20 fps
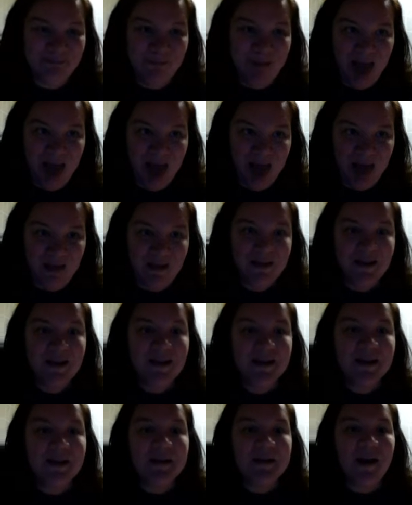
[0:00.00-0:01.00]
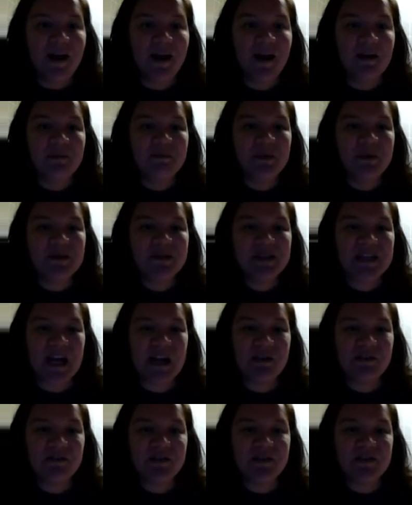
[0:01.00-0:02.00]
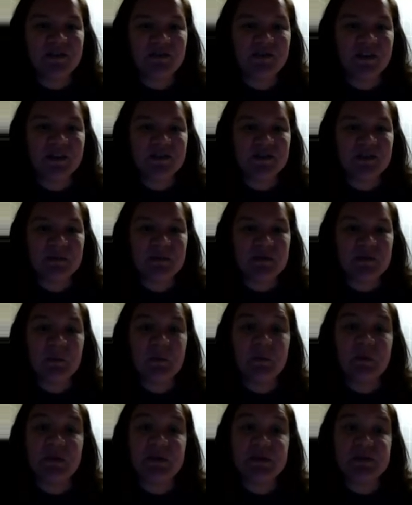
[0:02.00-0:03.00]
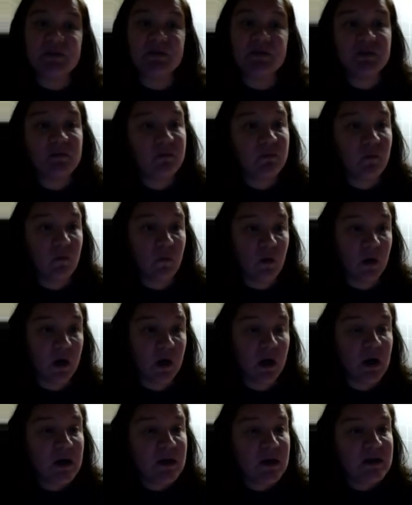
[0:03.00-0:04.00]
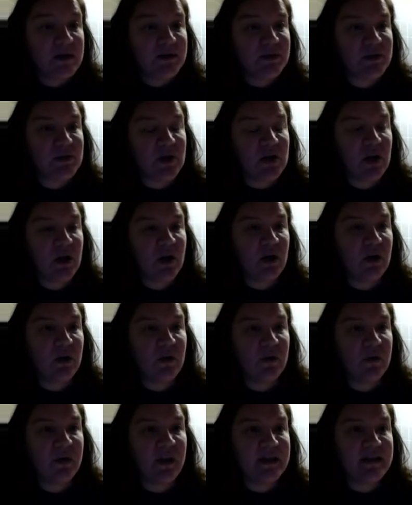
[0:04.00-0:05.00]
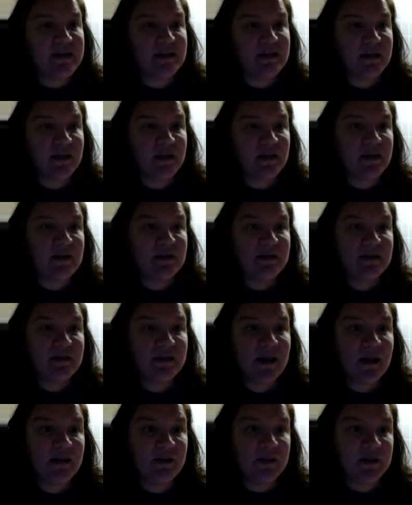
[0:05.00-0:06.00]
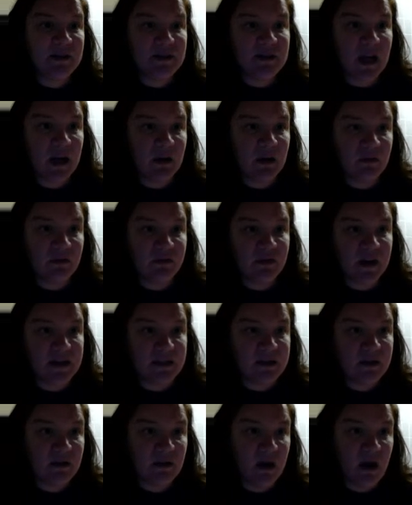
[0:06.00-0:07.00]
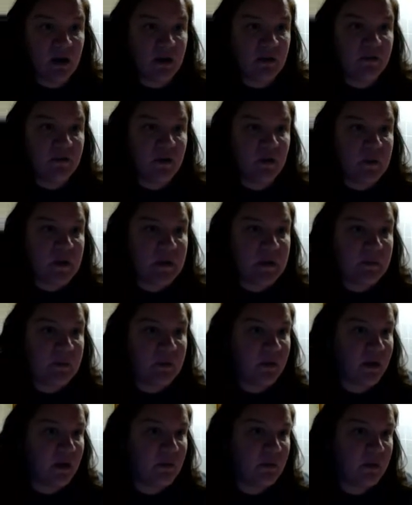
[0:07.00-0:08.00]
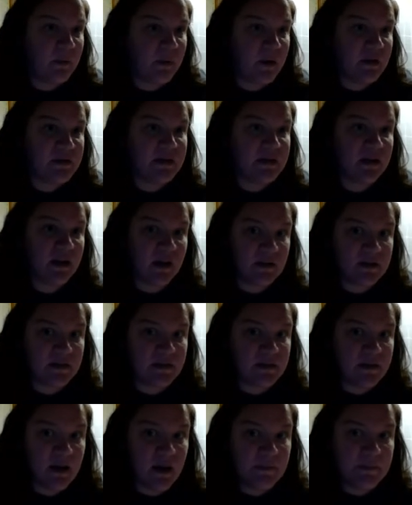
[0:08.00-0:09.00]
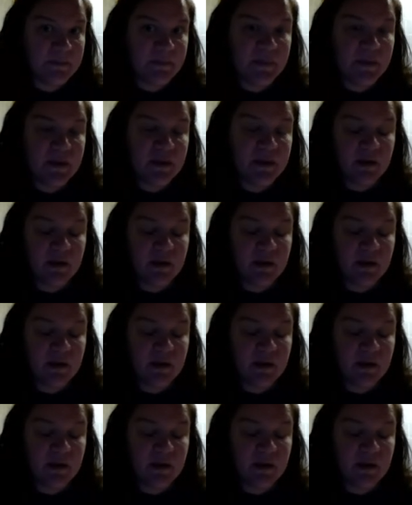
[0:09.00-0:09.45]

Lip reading: Blech. Most sacrificial victims were prisoners of war. So they did tend to sacrifice a lot of their people that rebelled against them.